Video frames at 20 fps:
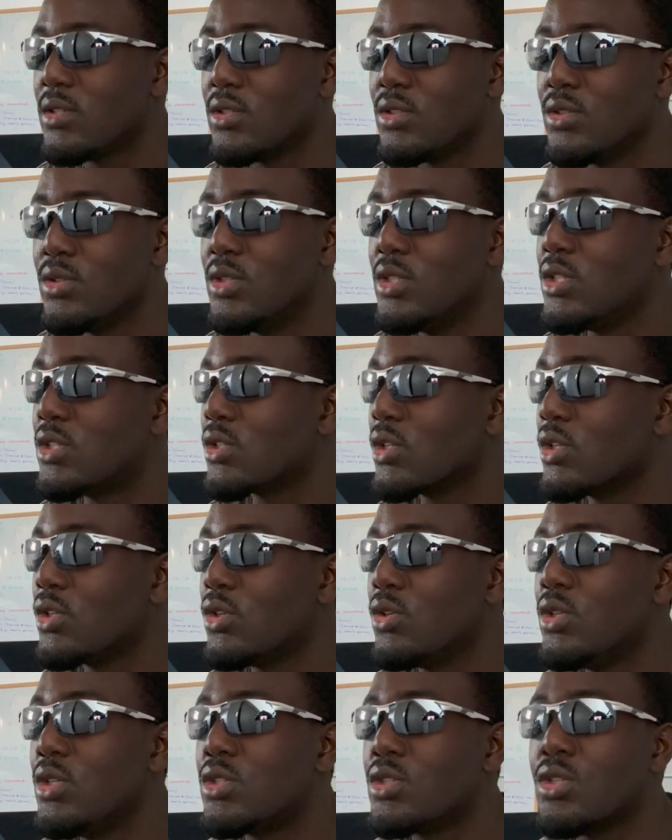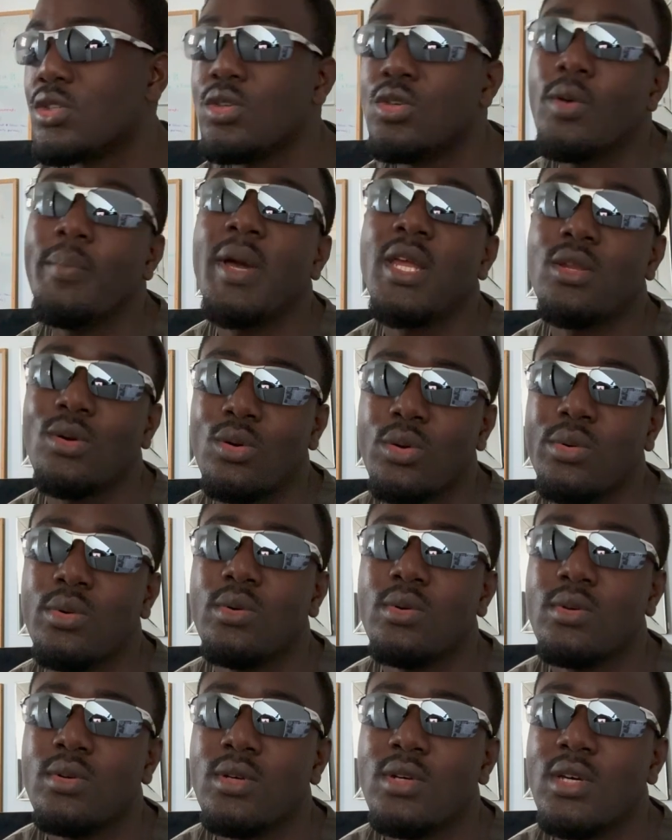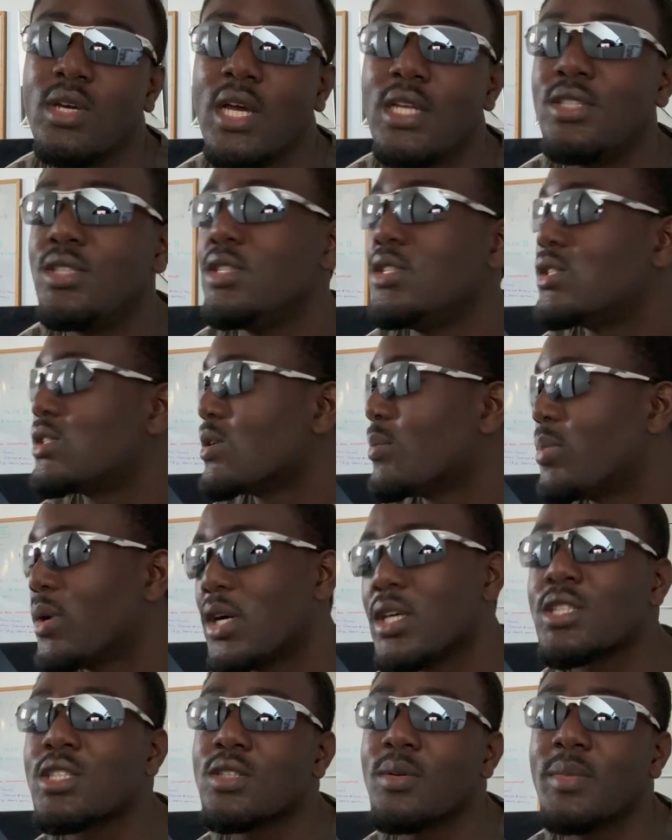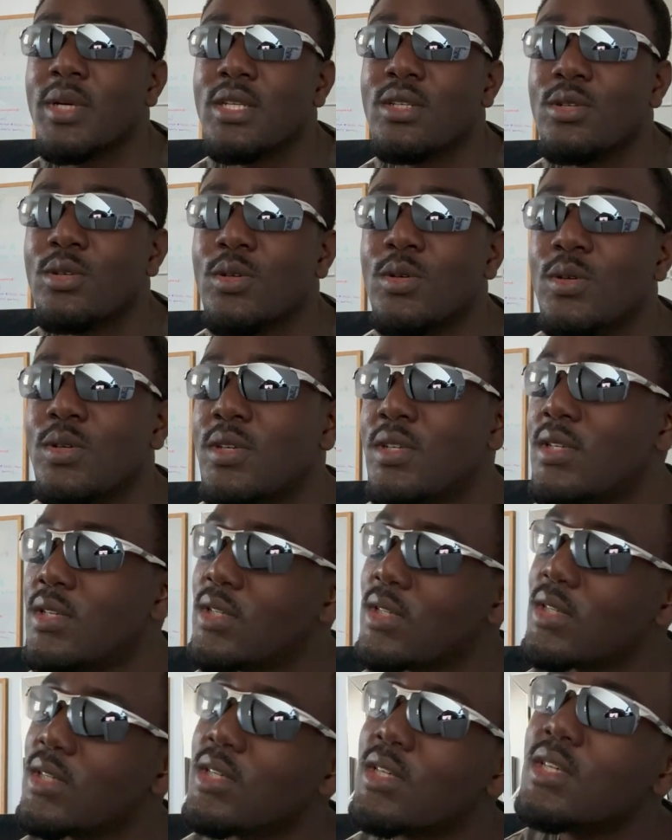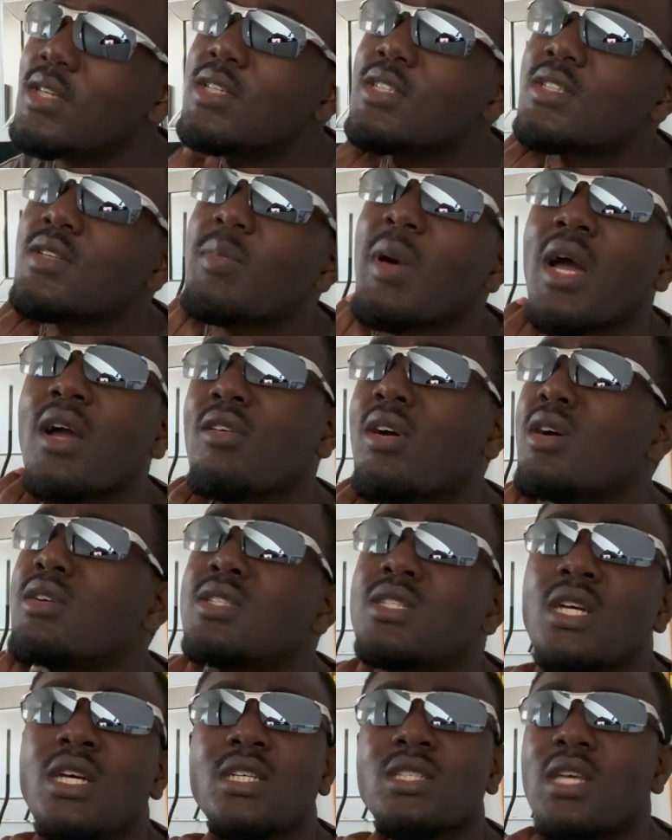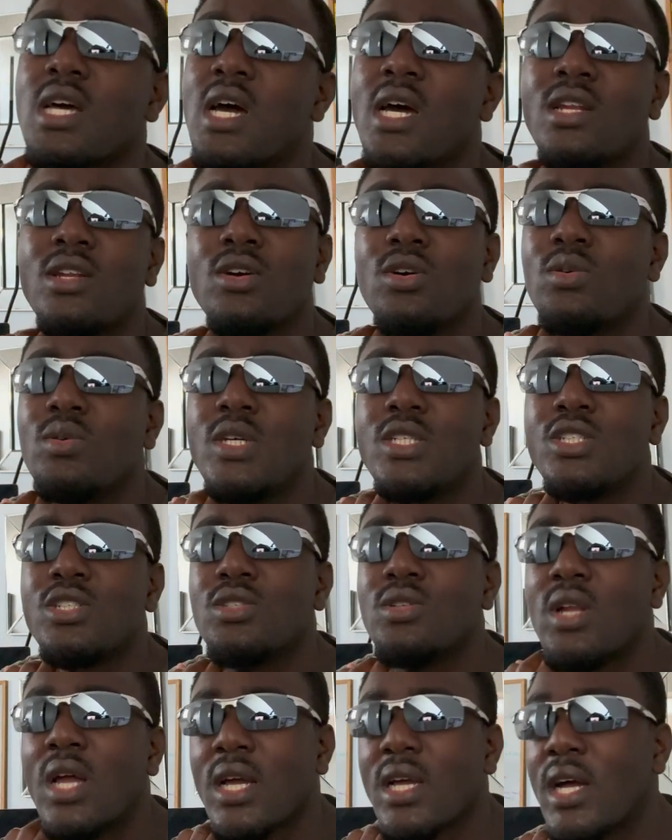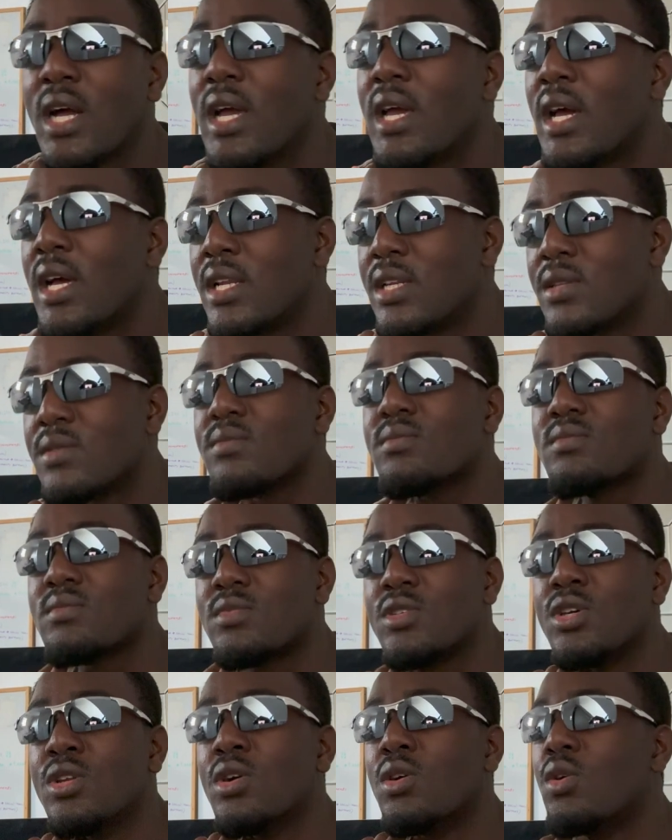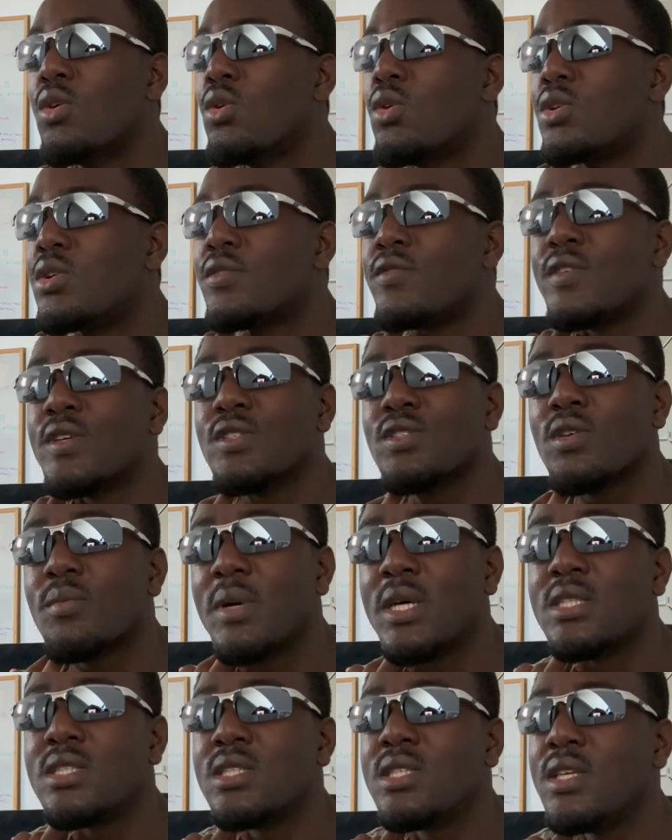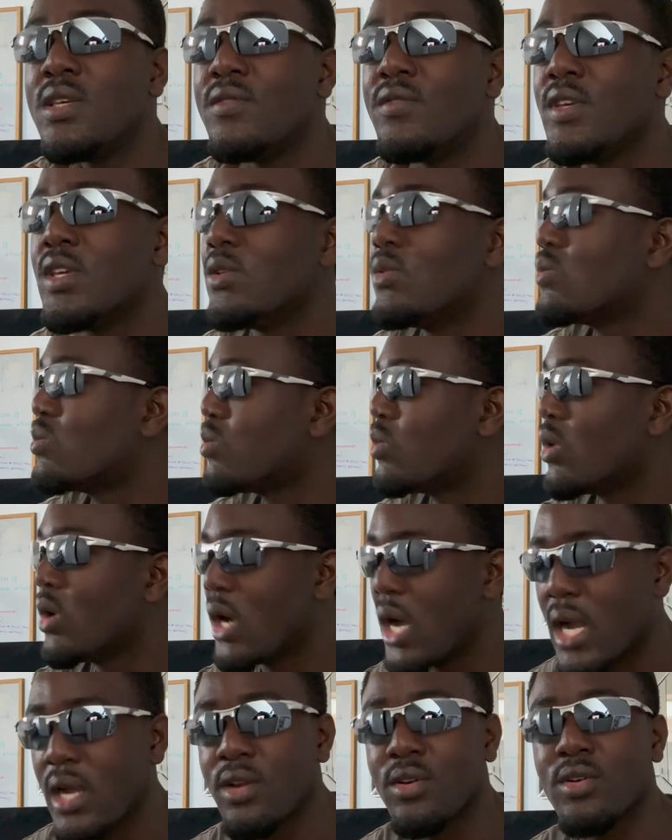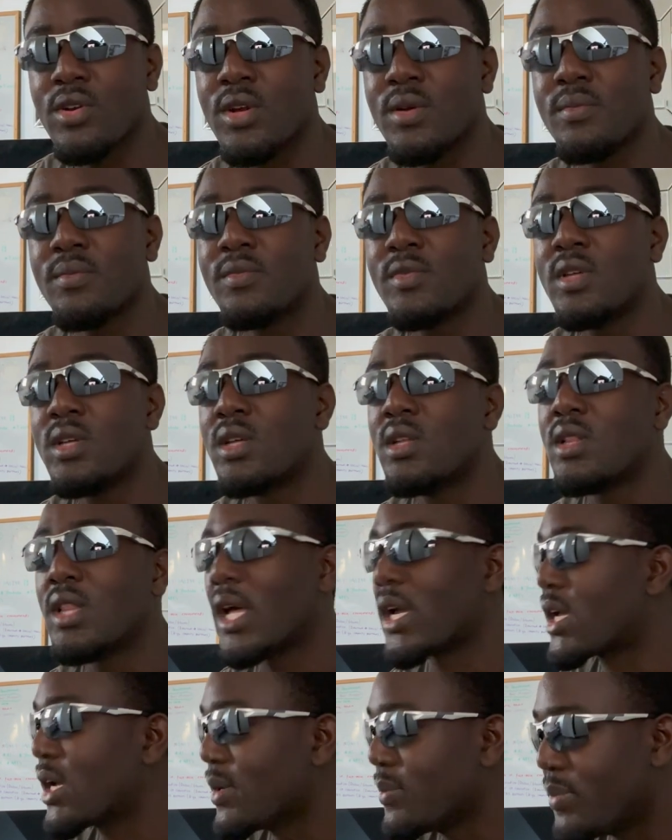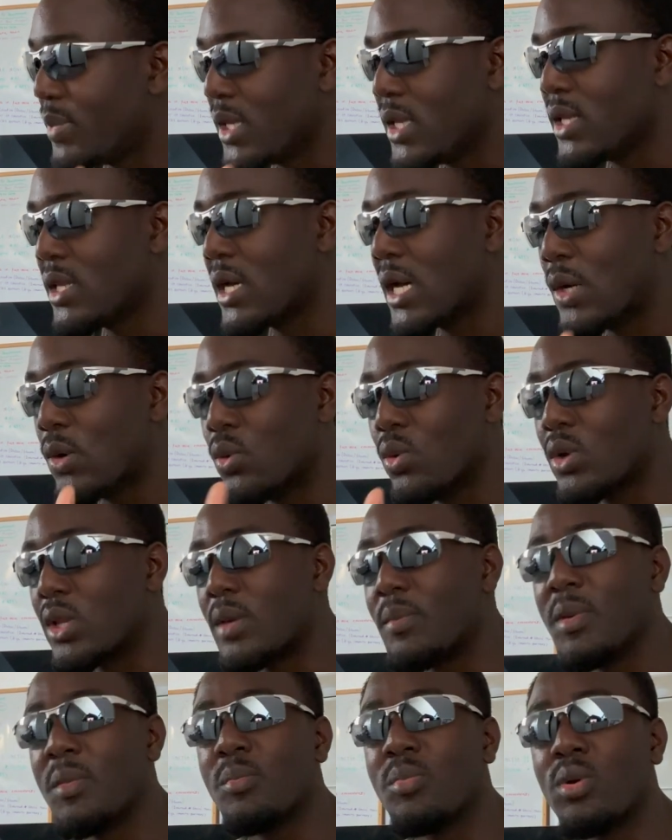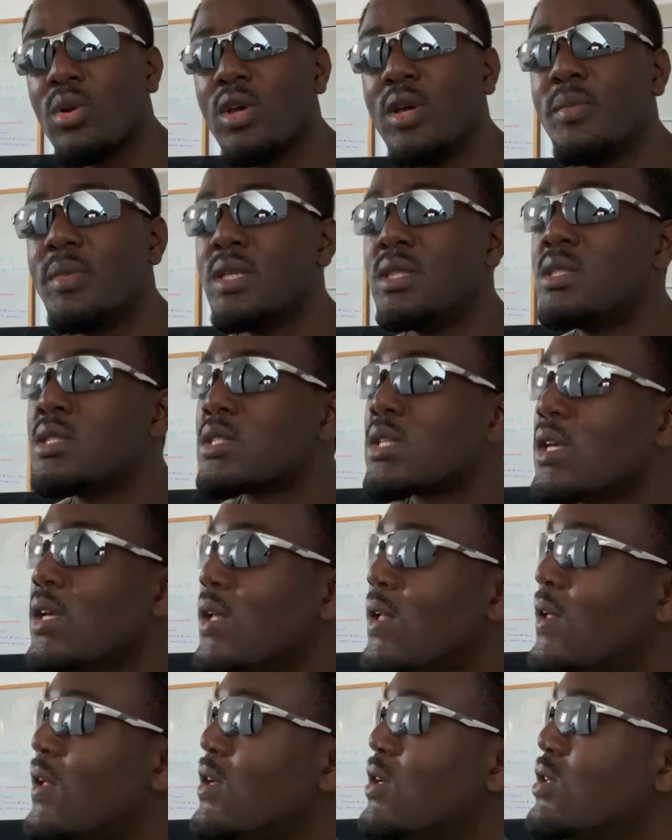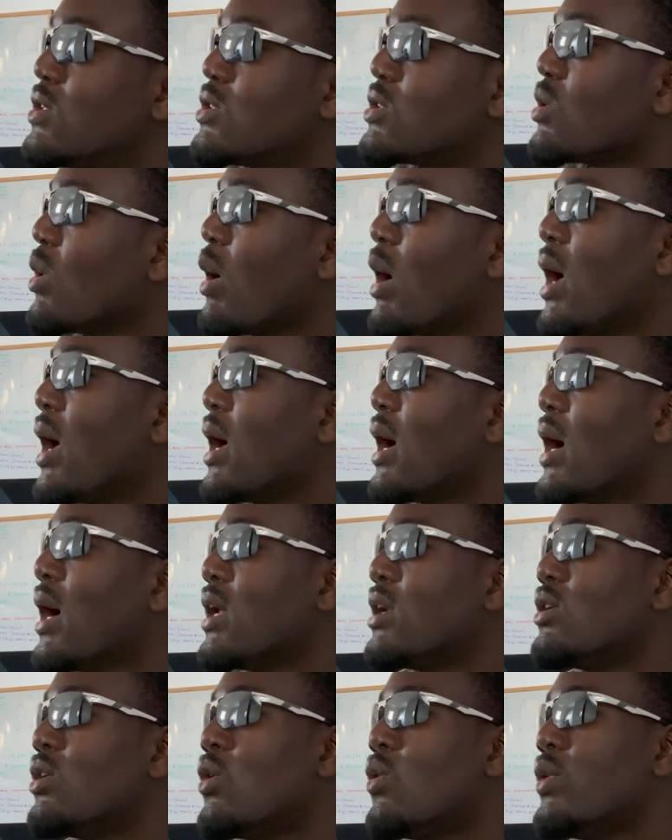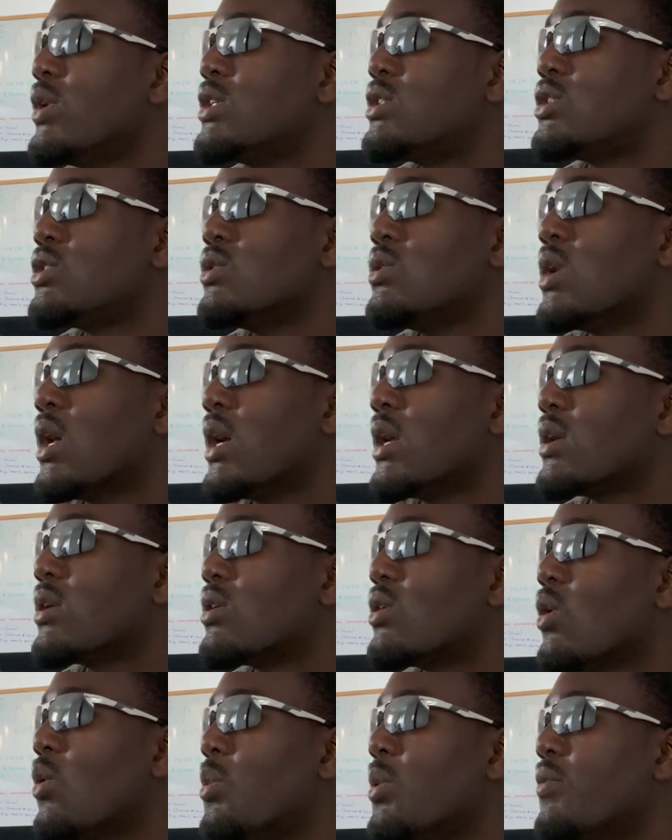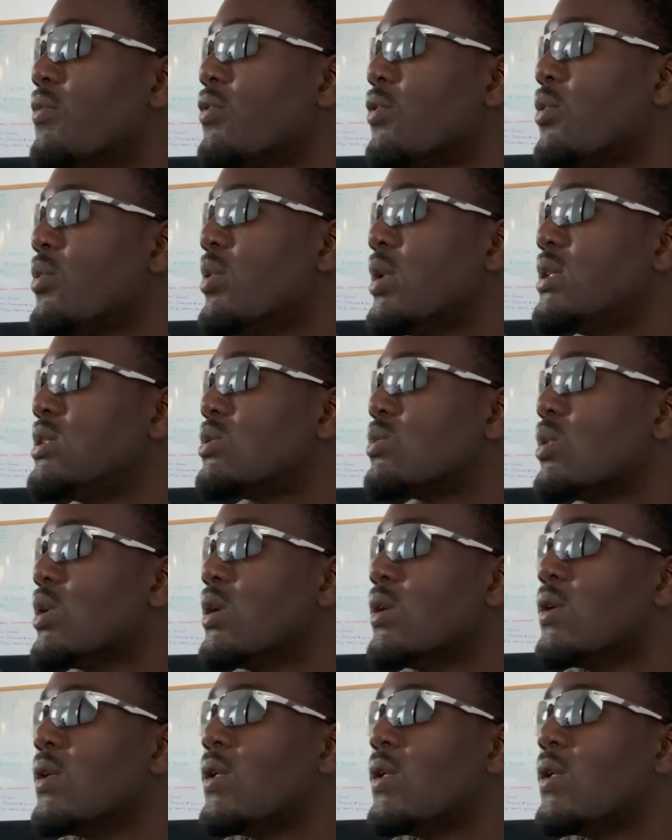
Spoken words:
you need to do your medical, and you need to pass your medical. So background checks, I had no issue. Like, I had, you know, all the things on my CV were accurate. Like, I'd been at all them employments. So I had no issue like going through into it.